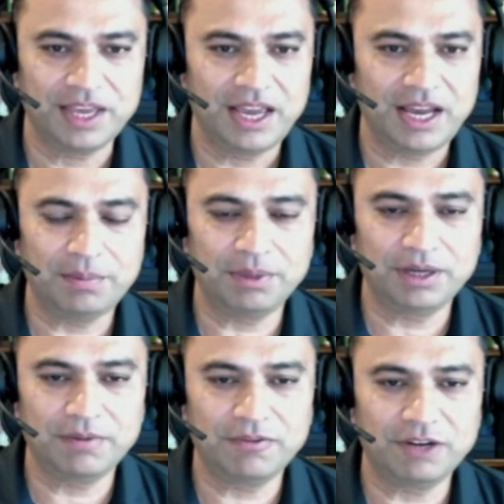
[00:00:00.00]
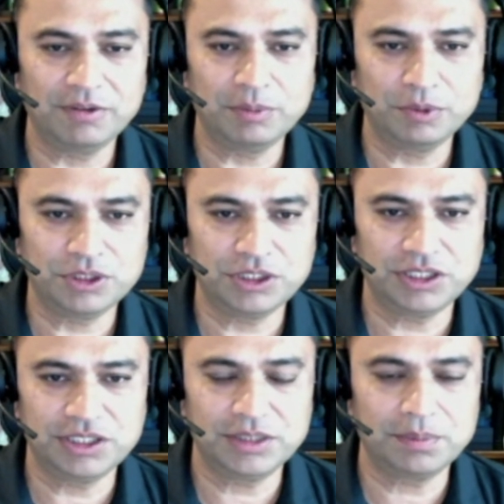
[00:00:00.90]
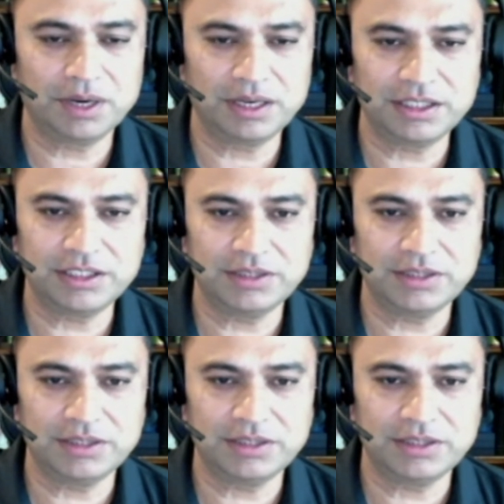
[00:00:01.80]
and become one of the most strategic partnerships